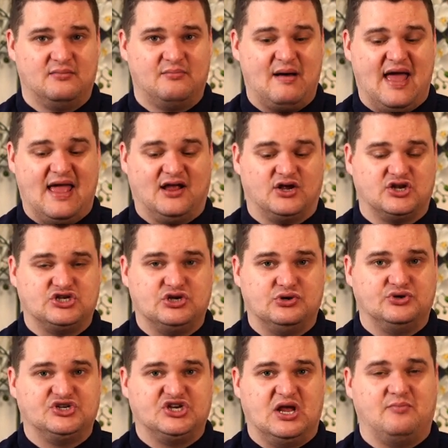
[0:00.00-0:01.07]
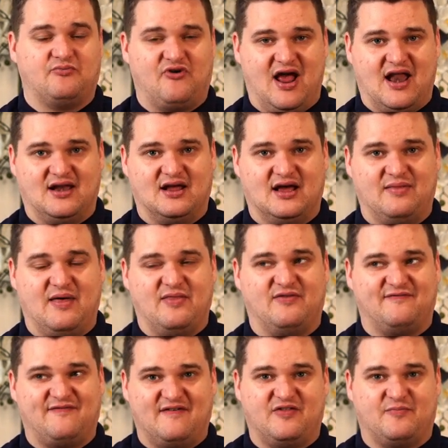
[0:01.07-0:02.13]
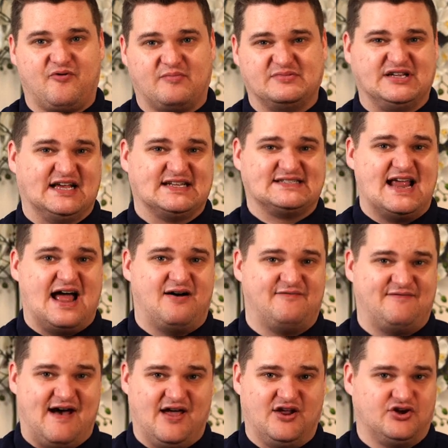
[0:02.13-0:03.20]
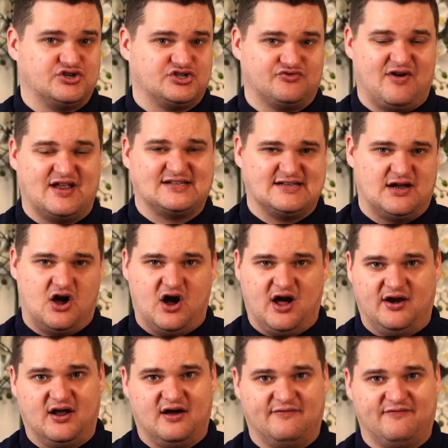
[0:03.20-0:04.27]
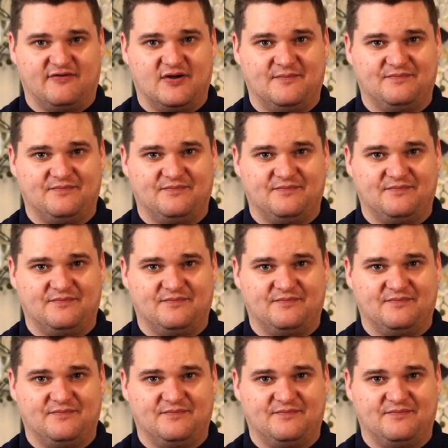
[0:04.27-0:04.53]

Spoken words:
paying too cheap rent, and then the property gets downvalued because the rent's not high enough.